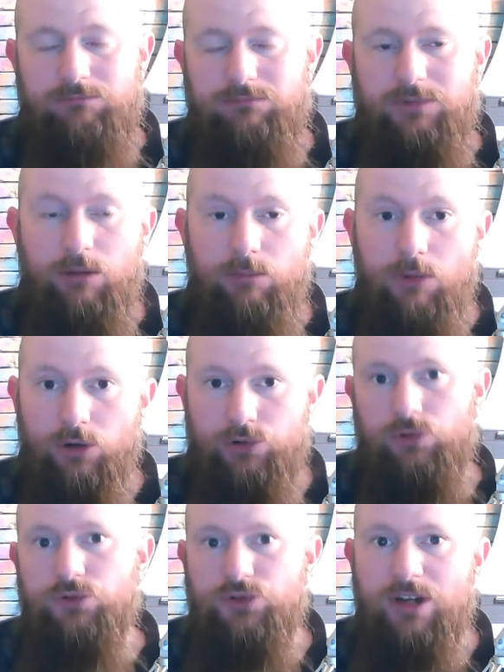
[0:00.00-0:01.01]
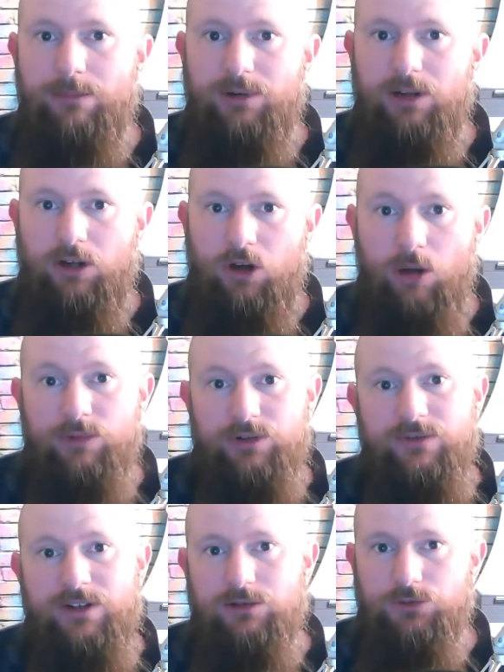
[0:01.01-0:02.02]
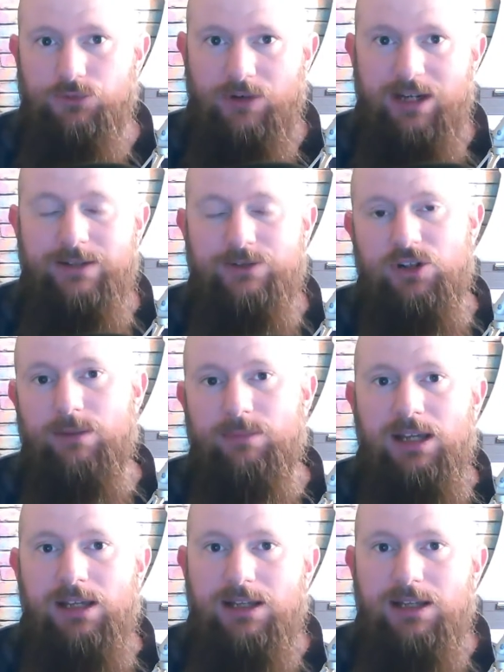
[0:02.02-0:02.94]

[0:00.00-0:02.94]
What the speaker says: commercial ship, a commerce vessel, trade ship.